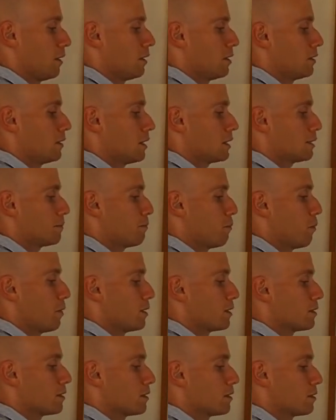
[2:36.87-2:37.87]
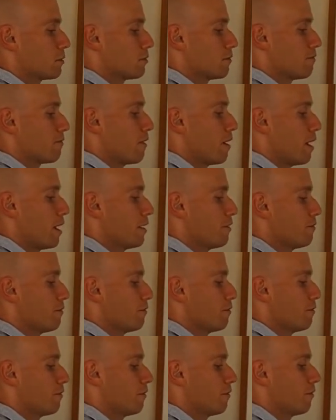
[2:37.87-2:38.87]
That's 0.05
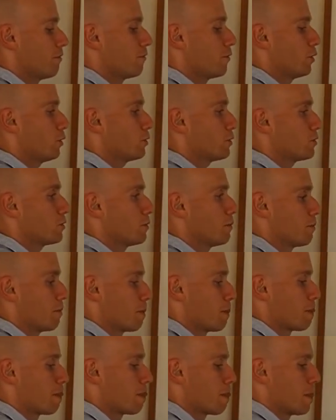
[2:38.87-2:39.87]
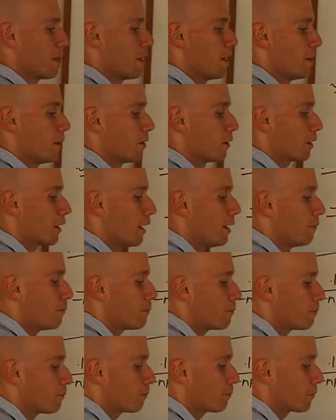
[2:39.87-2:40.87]
volts. Okay,
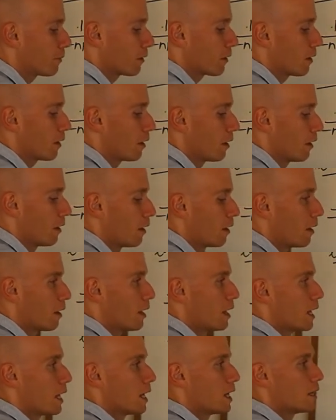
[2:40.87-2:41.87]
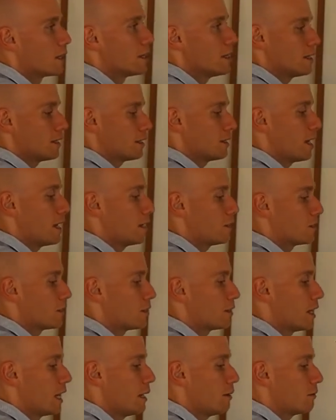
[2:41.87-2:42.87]
this stays the
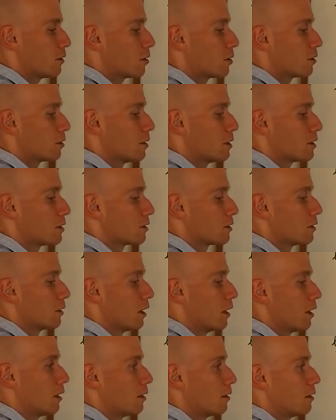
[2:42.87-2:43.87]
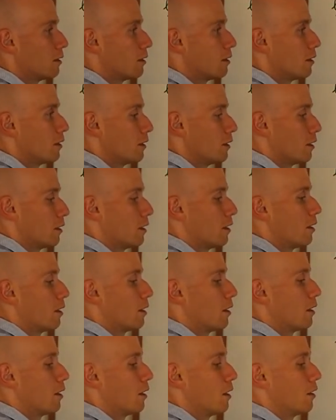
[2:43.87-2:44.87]
same. This
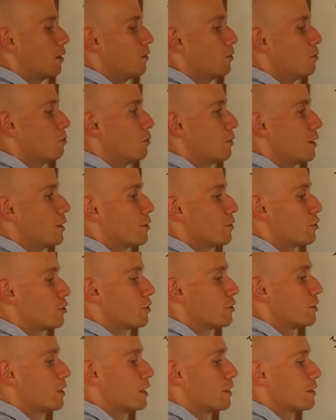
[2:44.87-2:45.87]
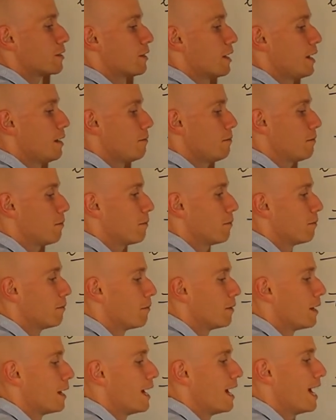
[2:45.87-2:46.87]
numerator should stay the same.
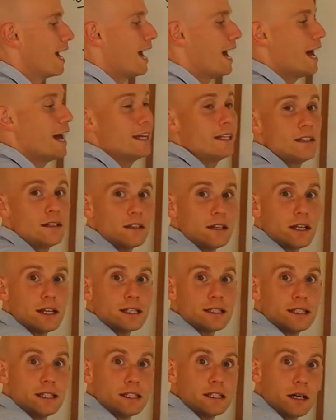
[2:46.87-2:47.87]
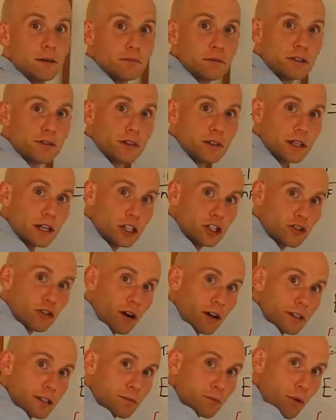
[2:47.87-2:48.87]
N is the number of
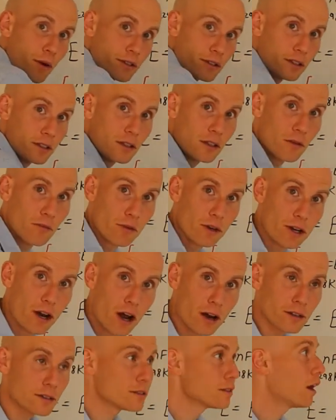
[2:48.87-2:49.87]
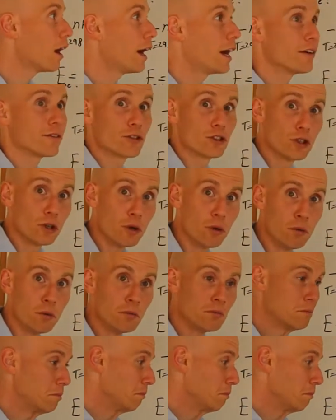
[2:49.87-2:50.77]
electrons present in the redox. I have 2,